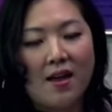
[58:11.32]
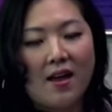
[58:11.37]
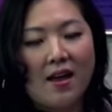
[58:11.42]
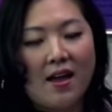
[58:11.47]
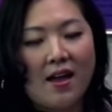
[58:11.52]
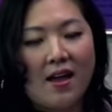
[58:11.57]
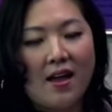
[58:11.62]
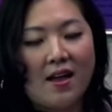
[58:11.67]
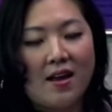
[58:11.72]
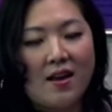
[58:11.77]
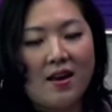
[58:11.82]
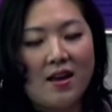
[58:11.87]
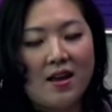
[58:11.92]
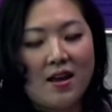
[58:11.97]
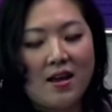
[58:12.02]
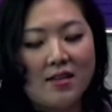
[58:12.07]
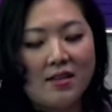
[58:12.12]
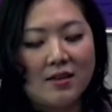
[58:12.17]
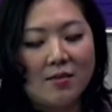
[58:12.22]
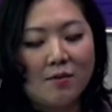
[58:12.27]
And
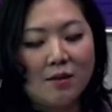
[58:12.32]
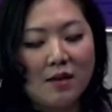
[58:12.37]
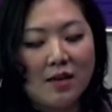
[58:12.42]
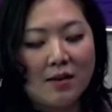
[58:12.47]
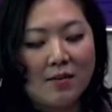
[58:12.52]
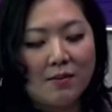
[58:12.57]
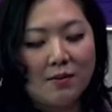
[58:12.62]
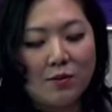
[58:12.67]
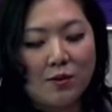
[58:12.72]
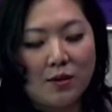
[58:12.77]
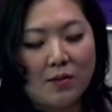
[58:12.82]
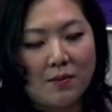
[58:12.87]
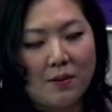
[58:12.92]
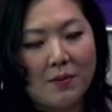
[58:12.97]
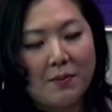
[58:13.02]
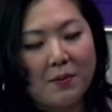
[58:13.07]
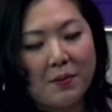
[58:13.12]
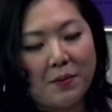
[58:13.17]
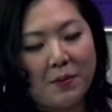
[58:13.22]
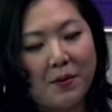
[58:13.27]
sometimes when
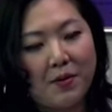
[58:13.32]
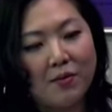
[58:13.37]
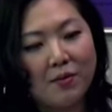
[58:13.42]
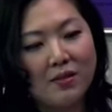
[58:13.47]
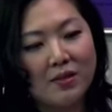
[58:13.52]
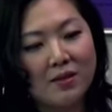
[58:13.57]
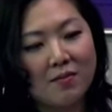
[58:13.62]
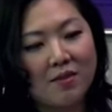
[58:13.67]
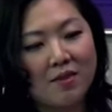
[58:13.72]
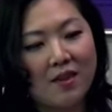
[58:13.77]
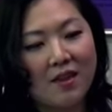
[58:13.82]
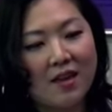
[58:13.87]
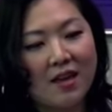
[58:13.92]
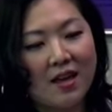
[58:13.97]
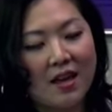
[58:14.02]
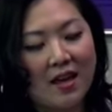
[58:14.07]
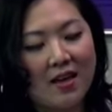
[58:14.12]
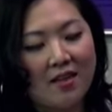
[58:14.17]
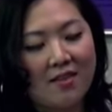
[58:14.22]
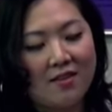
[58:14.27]
people post
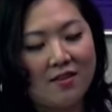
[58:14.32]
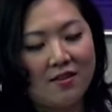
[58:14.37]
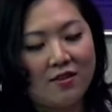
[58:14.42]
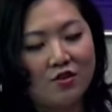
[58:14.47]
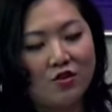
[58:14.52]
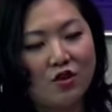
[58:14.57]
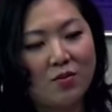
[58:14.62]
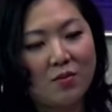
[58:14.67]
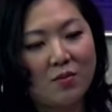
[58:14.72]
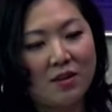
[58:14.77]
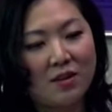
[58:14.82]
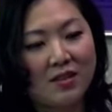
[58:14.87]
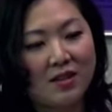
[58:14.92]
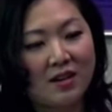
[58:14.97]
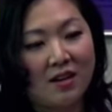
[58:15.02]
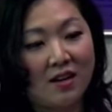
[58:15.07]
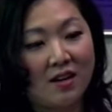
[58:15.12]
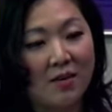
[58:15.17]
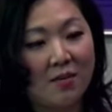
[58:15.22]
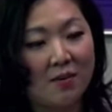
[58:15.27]
something and the streamer is
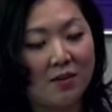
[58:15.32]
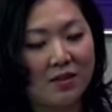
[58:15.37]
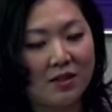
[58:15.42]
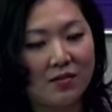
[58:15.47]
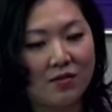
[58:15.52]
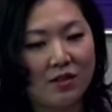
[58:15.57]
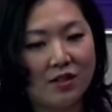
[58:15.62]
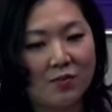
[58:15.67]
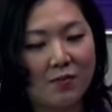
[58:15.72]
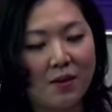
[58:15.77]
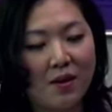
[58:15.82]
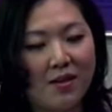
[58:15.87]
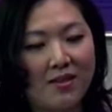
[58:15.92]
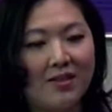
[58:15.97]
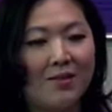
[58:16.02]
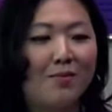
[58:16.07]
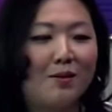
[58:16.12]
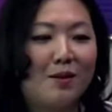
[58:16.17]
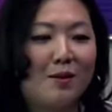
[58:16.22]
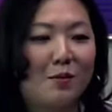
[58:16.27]
unable to
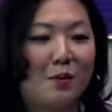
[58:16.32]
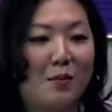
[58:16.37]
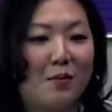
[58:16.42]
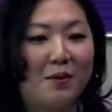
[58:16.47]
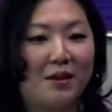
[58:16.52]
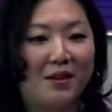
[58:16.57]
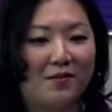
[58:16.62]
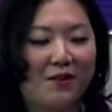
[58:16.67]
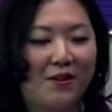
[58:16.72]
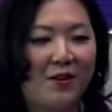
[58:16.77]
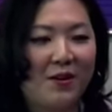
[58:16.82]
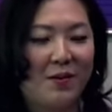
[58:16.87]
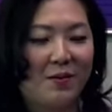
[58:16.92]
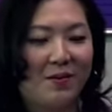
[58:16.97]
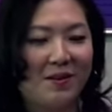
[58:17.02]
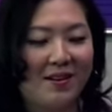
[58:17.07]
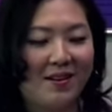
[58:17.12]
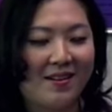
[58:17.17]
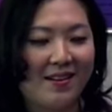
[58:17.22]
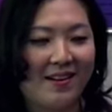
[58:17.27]
respond, sometimes people get very
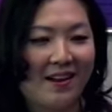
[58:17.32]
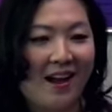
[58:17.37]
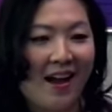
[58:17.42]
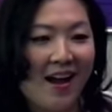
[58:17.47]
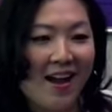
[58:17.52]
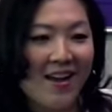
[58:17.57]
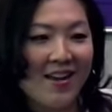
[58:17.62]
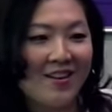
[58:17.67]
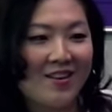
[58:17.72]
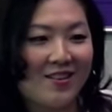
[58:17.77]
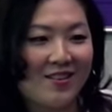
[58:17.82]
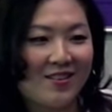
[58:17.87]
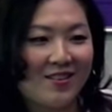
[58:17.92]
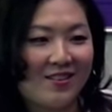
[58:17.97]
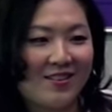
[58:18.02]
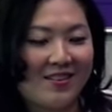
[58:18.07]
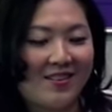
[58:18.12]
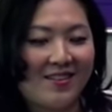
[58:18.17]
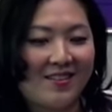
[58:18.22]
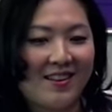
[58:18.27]
upset. It's like, I
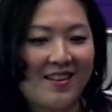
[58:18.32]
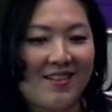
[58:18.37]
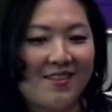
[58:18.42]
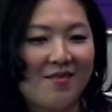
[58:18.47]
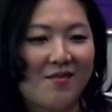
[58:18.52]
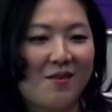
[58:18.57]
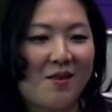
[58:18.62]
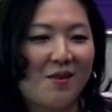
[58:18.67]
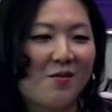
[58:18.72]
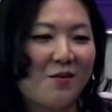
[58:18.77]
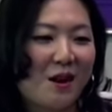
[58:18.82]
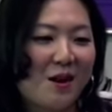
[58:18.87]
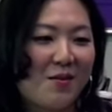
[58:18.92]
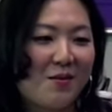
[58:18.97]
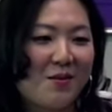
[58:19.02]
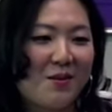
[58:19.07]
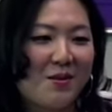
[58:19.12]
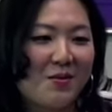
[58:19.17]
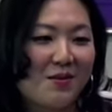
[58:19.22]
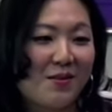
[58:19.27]
just said something, why
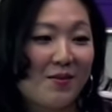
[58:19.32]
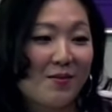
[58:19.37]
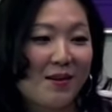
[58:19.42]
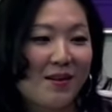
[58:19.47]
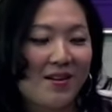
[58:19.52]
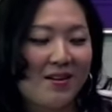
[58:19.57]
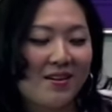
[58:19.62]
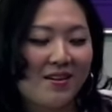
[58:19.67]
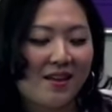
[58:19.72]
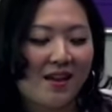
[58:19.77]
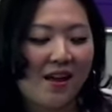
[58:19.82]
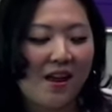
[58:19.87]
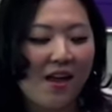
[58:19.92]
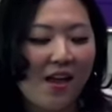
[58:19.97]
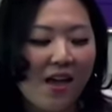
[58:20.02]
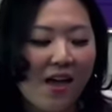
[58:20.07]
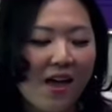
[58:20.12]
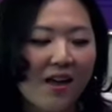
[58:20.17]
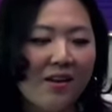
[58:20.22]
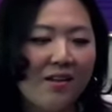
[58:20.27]
won't you respond to that?
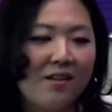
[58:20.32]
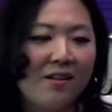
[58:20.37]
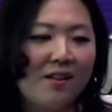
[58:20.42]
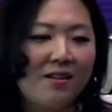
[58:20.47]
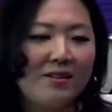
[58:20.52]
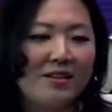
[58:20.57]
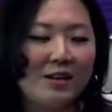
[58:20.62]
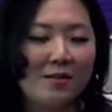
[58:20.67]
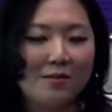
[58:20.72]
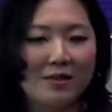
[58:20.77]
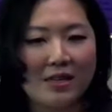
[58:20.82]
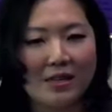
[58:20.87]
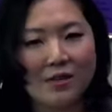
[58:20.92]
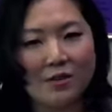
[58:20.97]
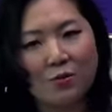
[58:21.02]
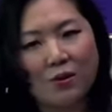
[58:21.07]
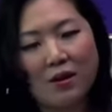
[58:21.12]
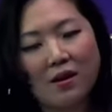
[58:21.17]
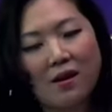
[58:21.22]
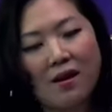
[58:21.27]
And a lot of times
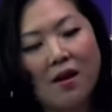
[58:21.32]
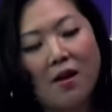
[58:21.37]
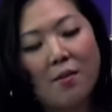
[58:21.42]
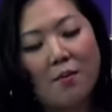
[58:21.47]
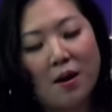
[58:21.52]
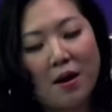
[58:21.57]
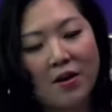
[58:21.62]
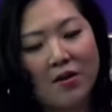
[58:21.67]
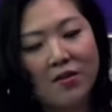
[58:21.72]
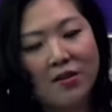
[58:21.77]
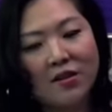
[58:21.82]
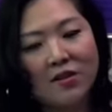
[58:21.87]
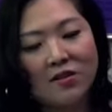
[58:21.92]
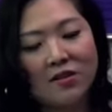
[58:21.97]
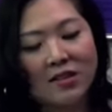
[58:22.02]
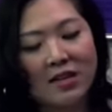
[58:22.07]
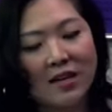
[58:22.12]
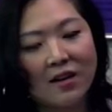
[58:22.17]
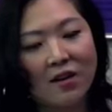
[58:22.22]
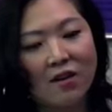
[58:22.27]
that's when
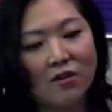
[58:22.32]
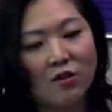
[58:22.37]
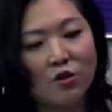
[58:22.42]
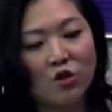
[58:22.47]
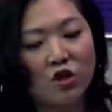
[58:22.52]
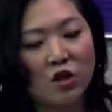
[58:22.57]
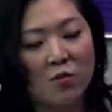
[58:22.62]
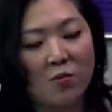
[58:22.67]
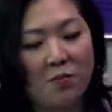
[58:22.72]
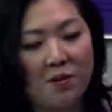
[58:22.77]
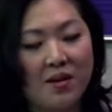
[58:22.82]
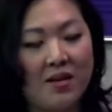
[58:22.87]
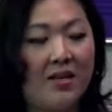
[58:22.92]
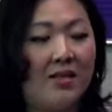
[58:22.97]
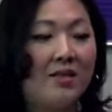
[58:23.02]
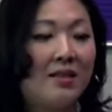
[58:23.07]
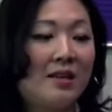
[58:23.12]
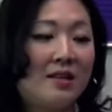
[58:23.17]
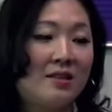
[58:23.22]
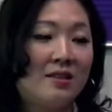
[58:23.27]
moderators can also jump in
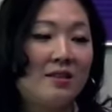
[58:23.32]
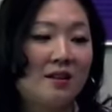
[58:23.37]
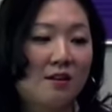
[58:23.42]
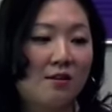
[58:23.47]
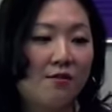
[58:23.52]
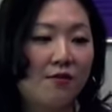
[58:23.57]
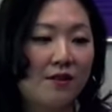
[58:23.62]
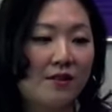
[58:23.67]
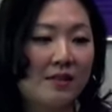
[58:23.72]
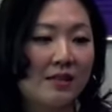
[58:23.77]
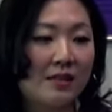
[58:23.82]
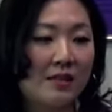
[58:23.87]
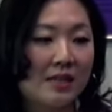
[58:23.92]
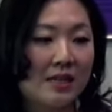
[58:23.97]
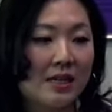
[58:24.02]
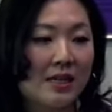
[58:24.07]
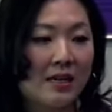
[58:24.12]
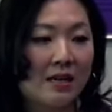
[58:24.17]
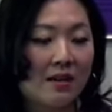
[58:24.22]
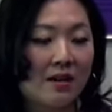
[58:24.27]
and, and start
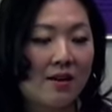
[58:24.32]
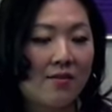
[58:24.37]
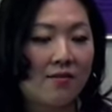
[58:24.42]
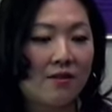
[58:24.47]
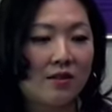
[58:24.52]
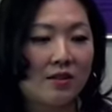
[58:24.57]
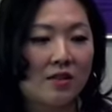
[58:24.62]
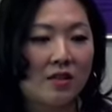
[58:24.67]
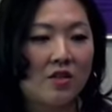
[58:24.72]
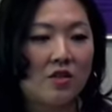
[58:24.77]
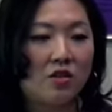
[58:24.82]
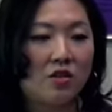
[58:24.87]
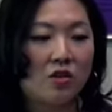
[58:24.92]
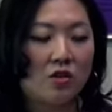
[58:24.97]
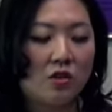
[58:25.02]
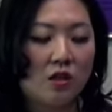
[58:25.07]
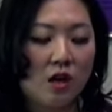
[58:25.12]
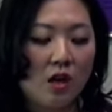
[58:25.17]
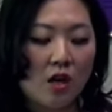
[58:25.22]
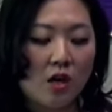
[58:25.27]
facilitating the
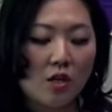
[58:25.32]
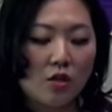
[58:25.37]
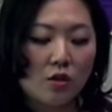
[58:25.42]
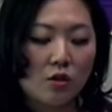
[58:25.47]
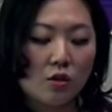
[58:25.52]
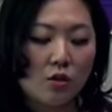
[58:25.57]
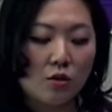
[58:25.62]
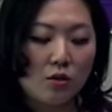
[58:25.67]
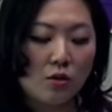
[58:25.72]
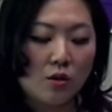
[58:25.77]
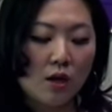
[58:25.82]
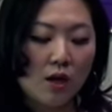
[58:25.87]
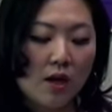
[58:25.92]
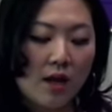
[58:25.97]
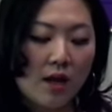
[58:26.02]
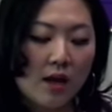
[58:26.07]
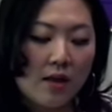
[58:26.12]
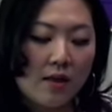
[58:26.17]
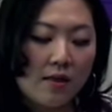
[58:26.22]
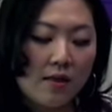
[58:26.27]
conversations. So
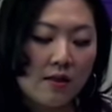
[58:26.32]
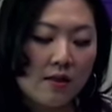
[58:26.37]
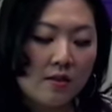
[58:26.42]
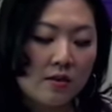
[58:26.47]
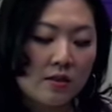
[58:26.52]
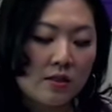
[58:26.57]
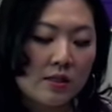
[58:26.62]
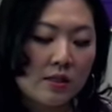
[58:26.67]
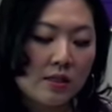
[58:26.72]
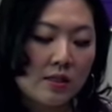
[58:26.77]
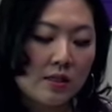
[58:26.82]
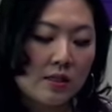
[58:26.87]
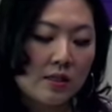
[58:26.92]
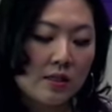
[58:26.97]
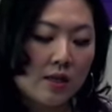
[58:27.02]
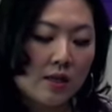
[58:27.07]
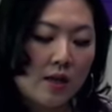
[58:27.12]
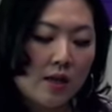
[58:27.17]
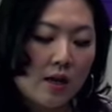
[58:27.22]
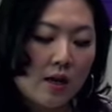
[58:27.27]
there's this
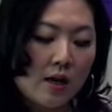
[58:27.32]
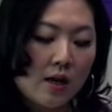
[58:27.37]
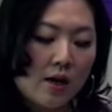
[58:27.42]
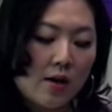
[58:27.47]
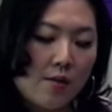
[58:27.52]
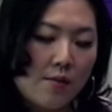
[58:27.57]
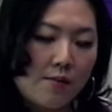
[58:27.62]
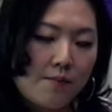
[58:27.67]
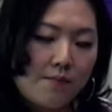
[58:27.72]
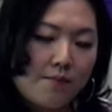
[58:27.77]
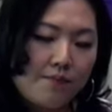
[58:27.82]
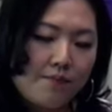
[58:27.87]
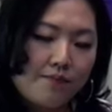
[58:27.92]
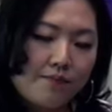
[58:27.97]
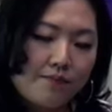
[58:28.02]
um,